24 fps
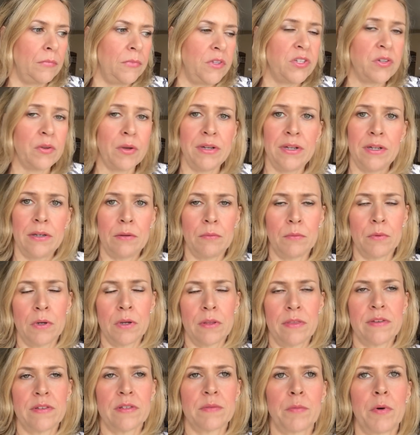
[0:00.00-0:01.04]
So I didn't
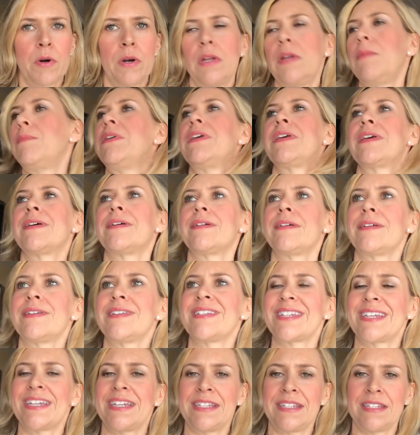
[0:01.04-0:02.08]
work this morning
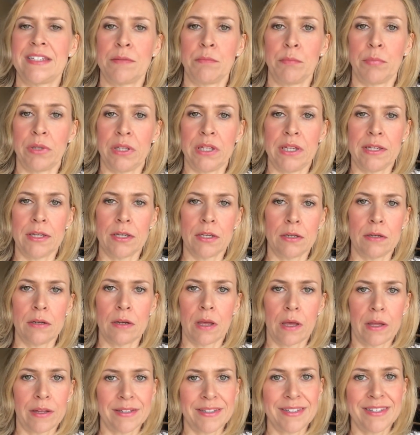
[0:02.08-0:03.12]
because I simply could
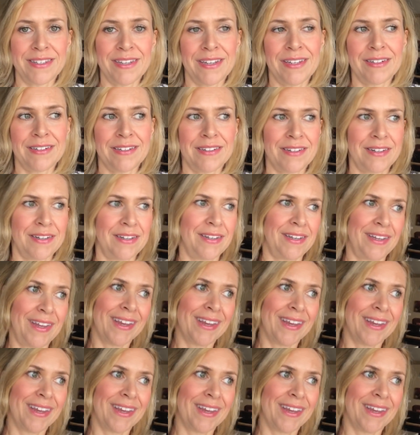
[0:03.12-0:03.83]
not sit.